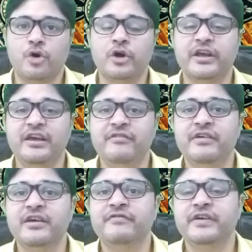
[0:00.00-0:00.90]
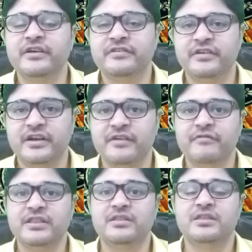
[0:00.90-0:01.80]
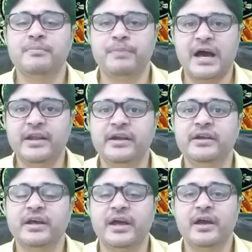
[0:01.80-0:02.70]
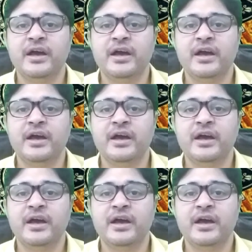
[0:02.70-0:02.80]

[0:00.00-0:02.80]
Or even if it is sitting with the planet,